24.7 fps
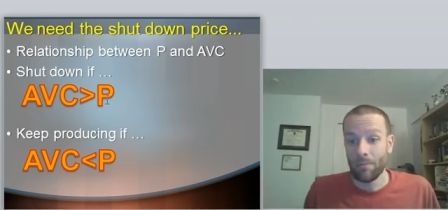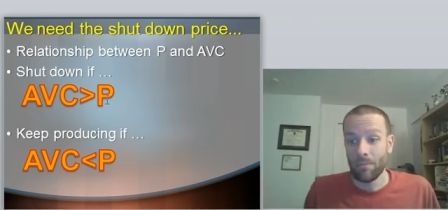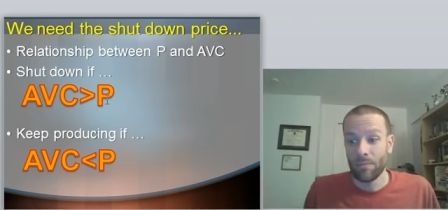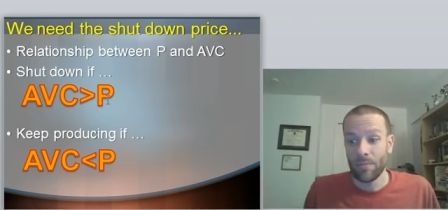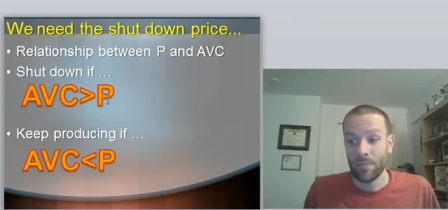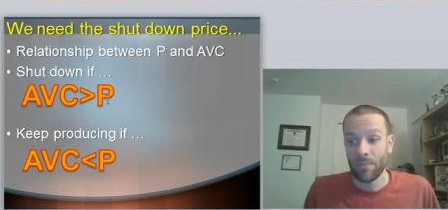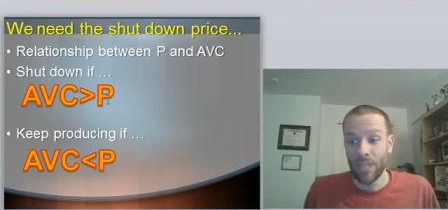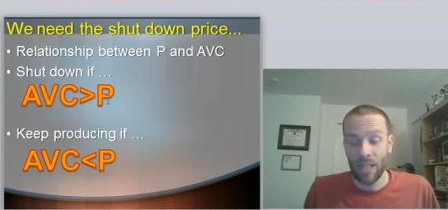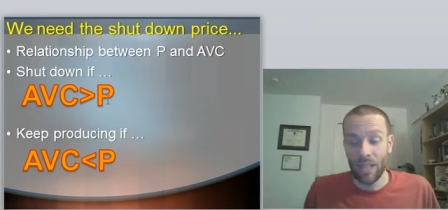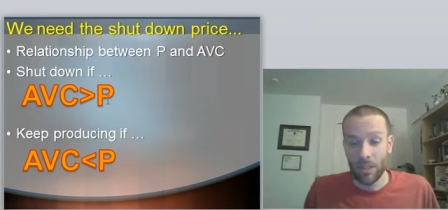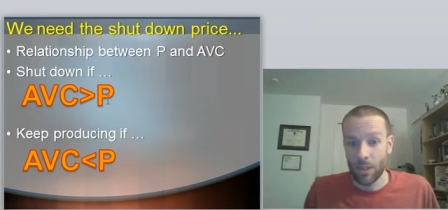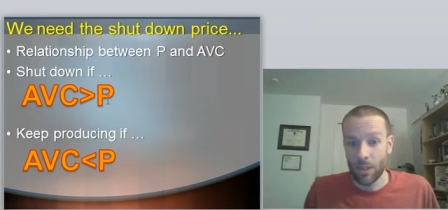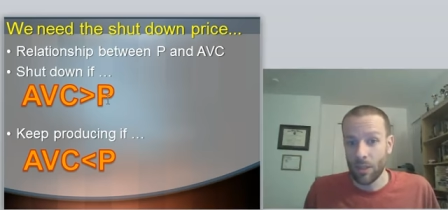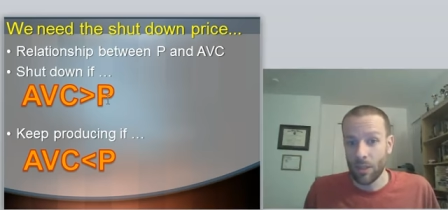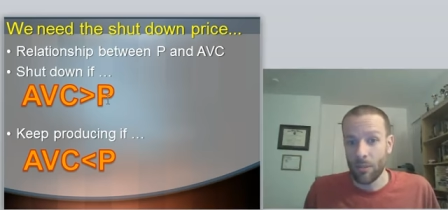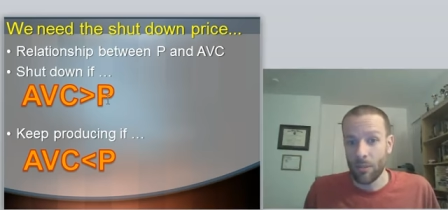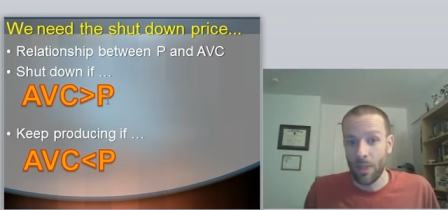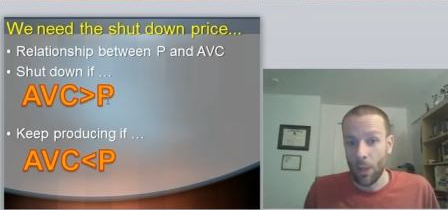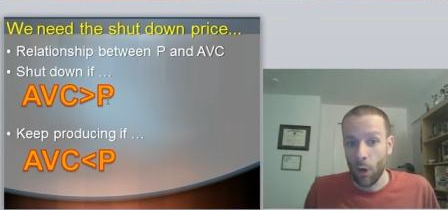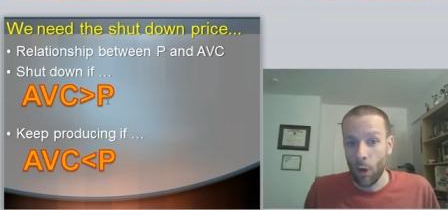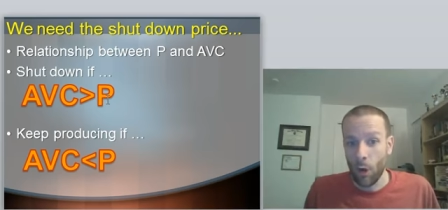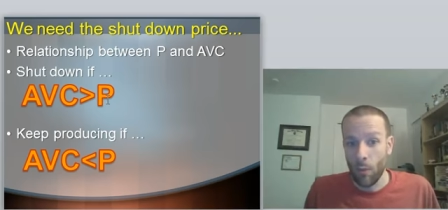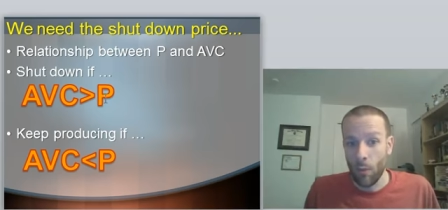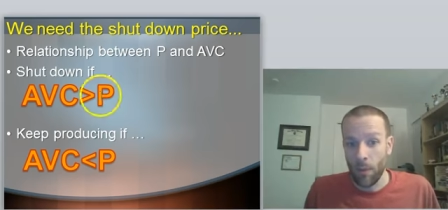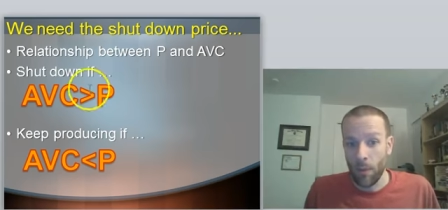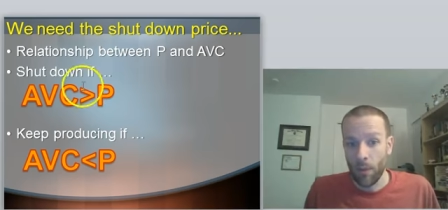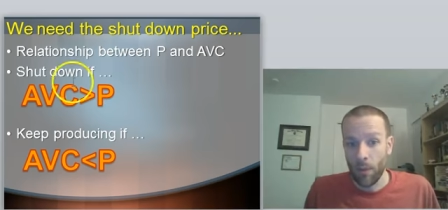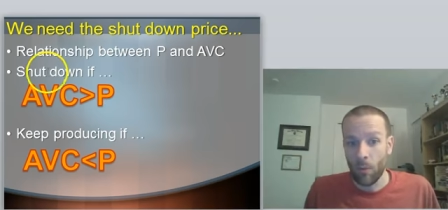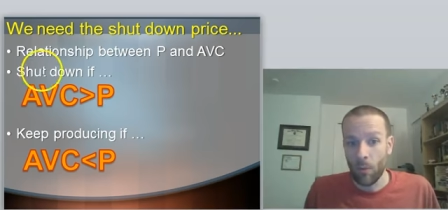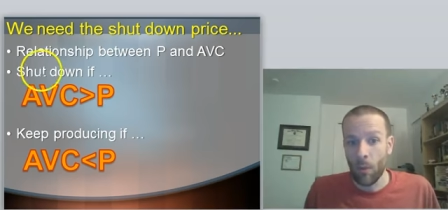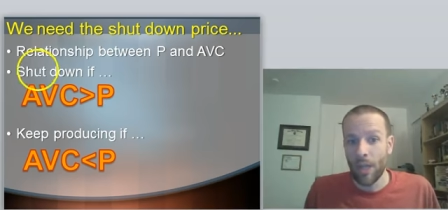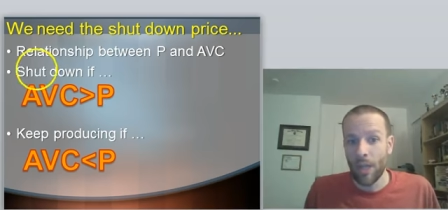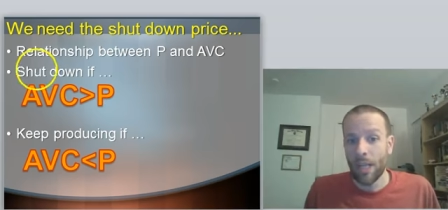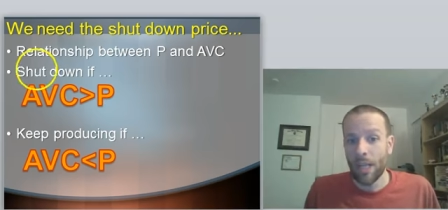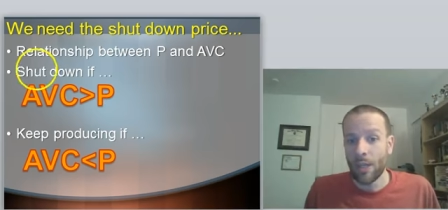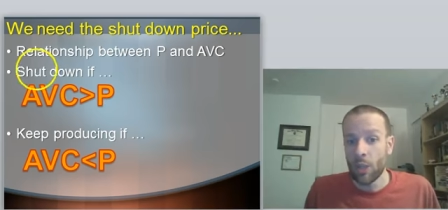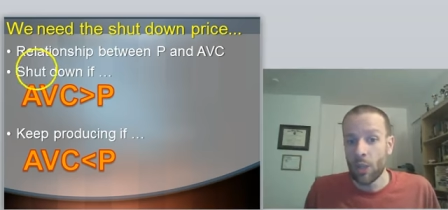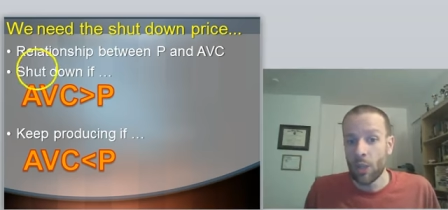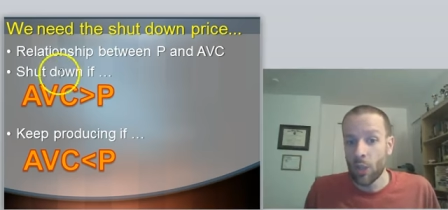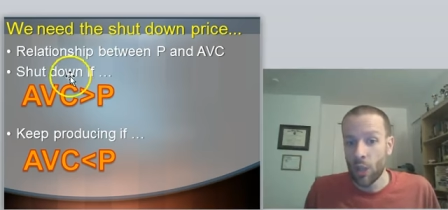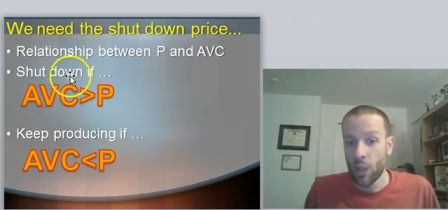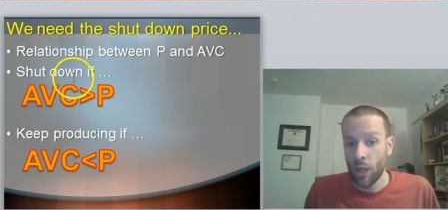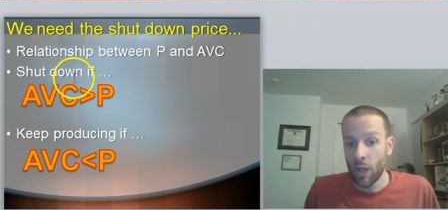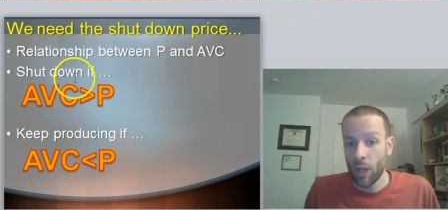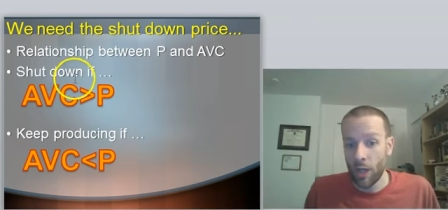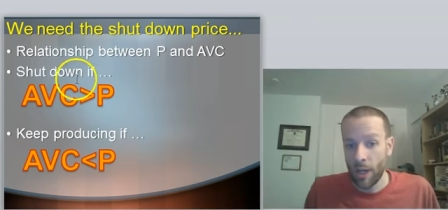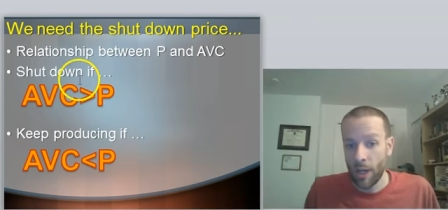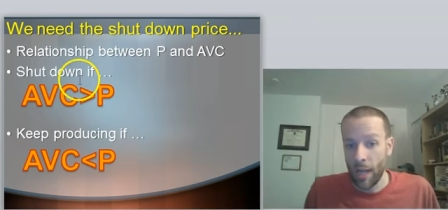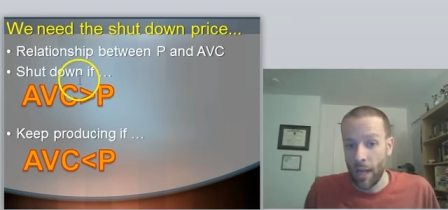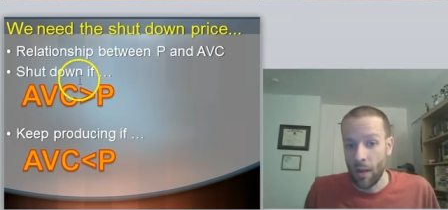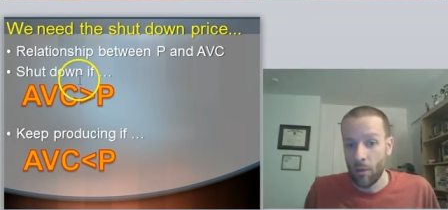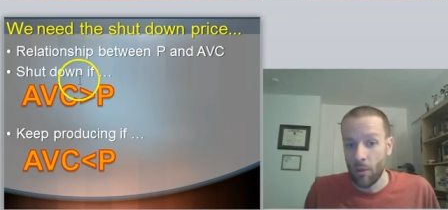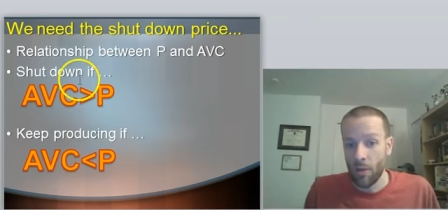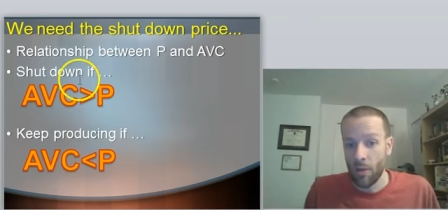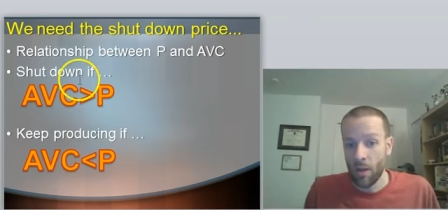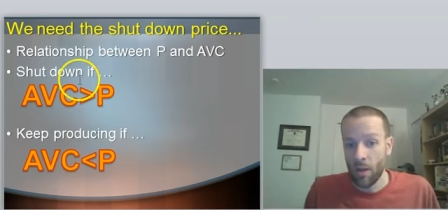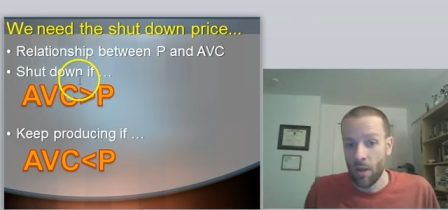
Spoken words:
sense to be open. We need to shut down.